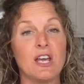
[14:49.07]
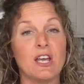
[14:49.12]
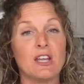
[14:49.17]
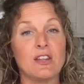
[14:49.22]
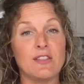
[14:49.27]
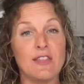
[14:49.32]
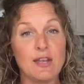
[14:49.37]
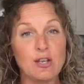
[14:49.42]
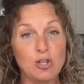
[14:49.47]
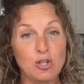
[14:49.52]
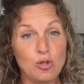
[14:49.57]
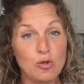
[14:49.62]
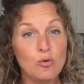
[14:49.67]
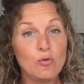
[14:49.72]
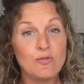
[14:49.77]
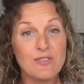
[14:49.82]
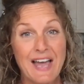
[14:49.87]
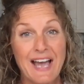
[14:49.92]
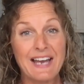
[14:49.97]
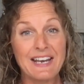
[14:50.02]
that you,
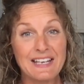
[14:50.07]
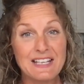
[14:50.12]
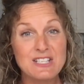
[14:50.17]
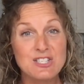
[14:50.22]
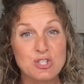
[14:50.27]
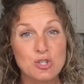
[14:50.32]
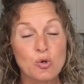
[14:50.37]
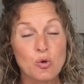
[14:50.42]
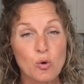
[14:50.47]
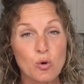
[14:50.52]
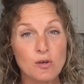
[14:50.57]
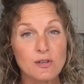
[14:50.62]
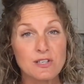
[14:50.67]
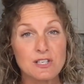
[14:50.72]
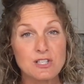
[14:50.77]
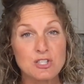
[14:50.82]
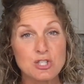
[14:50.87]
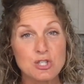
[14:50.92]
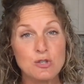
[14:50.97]
that is the coordinates.